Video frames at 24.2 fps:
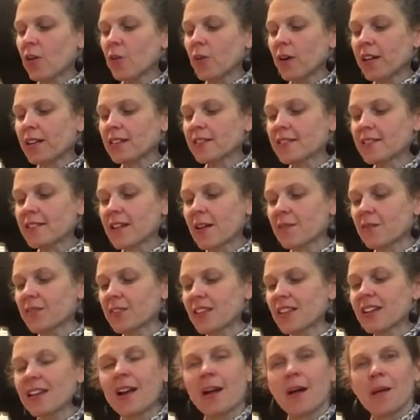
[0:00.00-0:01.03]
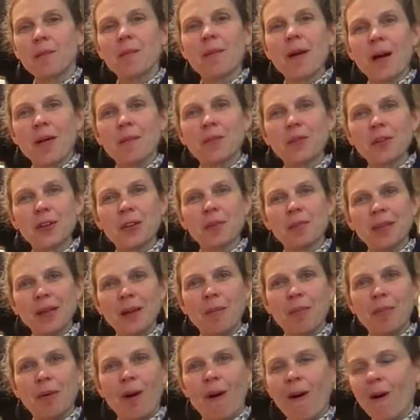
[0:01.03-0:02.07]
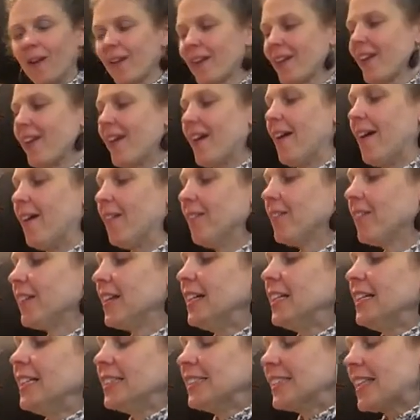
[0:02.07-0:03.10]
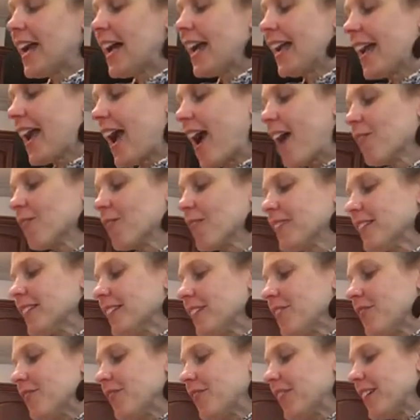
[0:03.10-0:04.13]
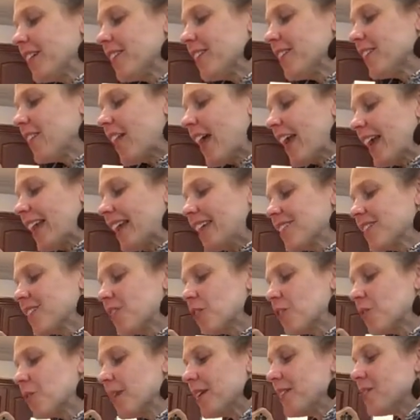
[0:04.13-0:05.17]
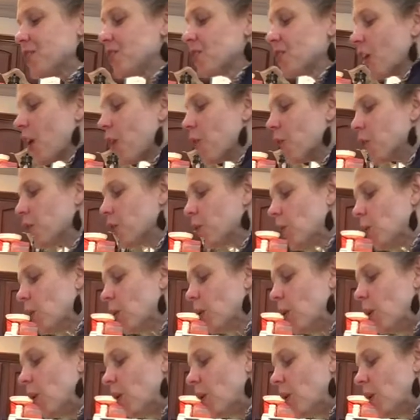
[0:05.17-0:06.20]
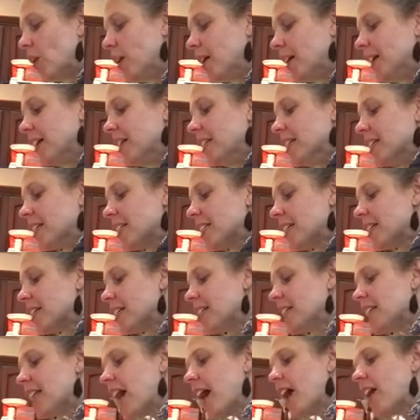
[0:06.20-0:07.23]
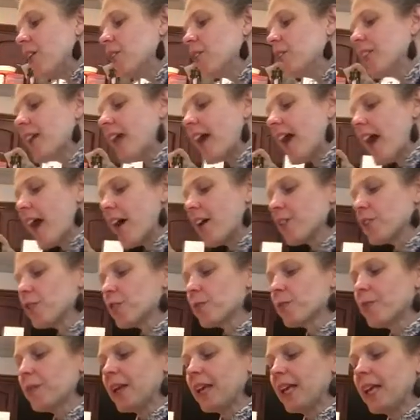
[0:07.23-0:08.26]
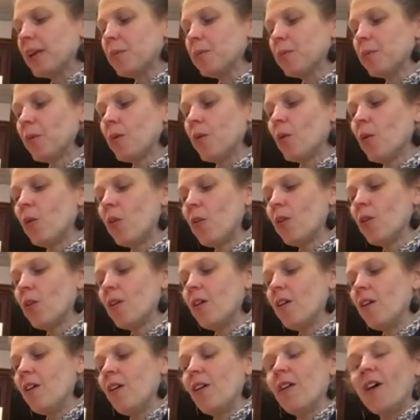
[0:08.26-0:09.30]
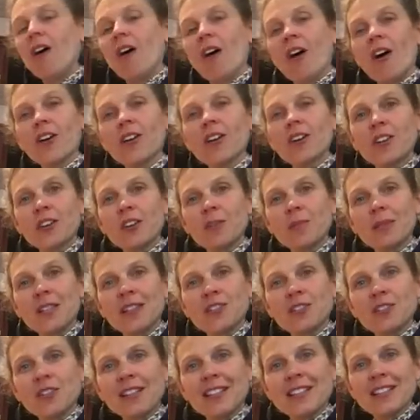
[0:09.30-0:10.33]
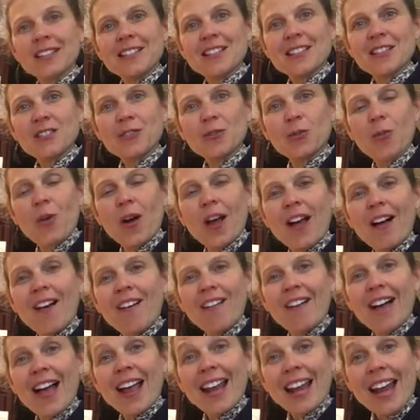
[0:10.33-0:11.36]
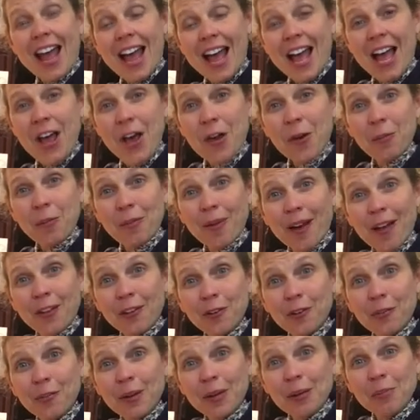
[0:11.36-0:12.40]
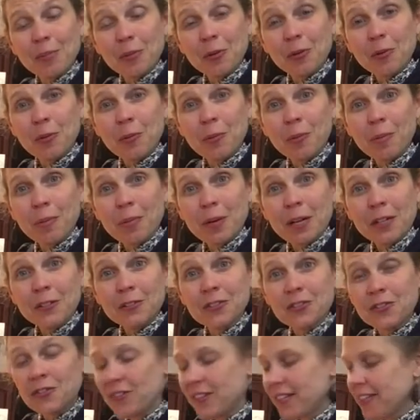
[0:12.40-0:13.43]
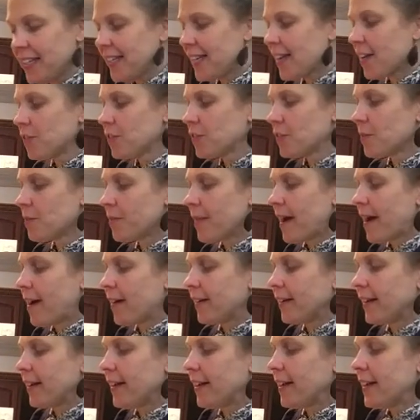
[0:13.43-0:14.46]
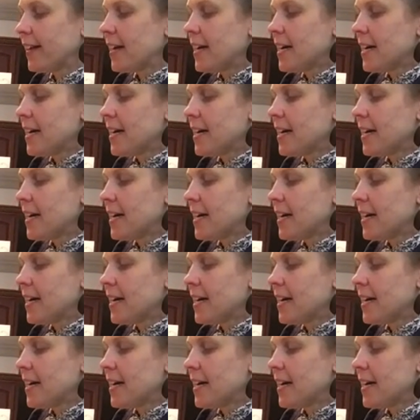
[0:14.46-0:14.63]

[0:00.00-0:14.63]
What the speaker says: it's something I'm going to be a part of. Like, I really feel like it's going to be so cool to know that other people are going to be doing this as well. And I hope other people post videos about it,